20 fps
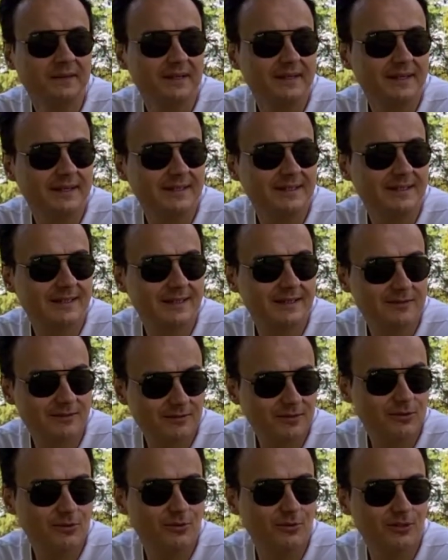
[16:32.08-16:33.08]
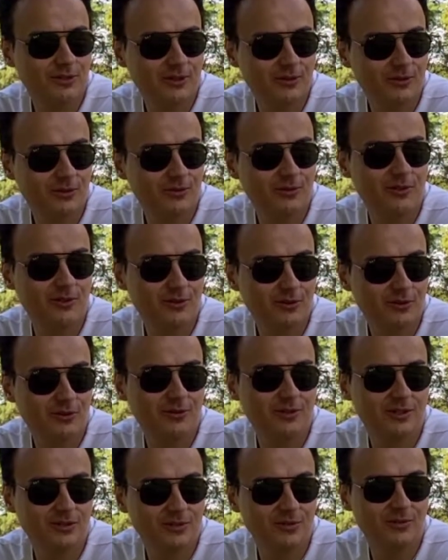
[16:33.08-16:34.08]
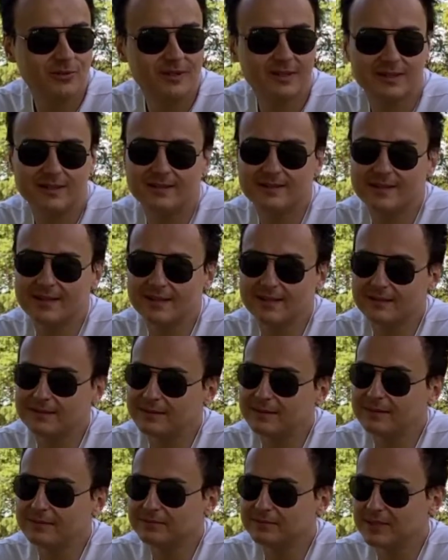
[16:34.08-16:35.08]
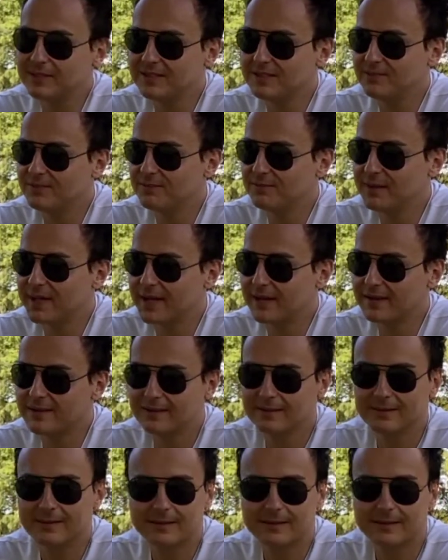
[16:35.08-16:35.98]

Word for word: and then do it, do it, do it, do it, and then they give it back,